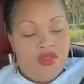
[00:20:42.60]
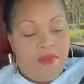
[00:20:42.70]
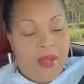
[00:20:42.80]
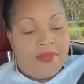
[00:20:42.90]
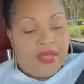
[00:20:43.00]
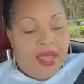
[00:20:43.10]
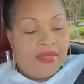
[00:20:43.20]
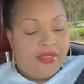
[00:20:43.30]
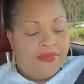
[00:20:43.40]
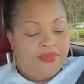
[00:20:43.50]
I need to
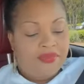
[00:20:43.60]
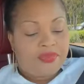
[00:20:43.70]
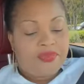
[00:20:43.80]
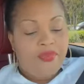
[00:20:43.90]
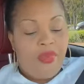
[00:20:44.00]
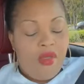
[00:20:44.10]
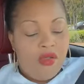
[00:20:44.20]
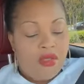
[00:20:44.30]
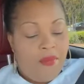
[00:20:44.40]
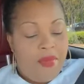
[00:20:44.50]
baptize
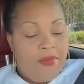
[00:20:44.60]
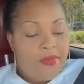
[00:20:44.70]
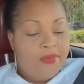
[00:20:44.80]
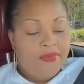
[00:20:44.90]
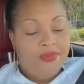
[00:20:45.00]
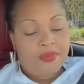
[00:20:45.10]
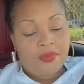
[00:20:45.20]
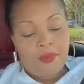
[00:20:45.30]
some people.